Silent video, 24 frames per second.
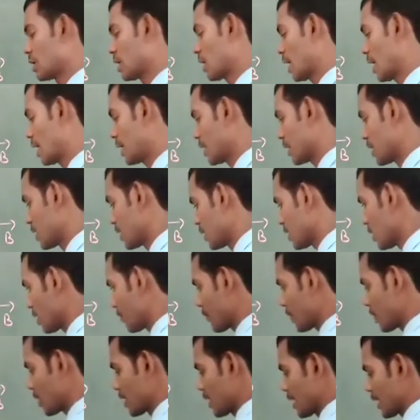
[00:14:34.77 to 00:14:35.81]
and here
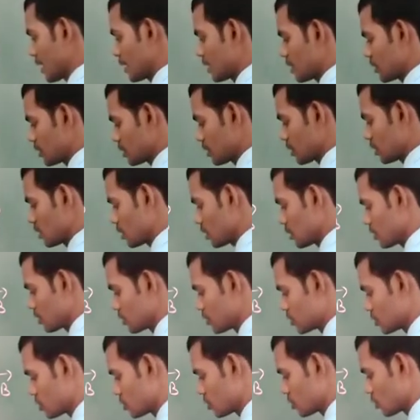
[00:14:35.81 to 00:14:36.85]
we write
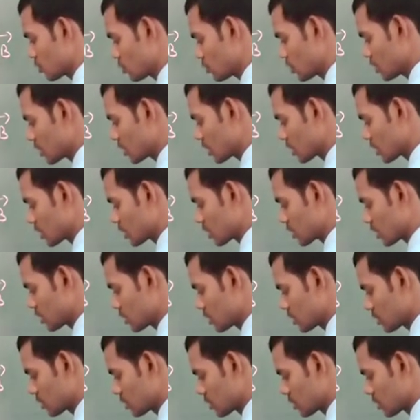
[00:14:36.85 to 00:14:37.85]
0 degree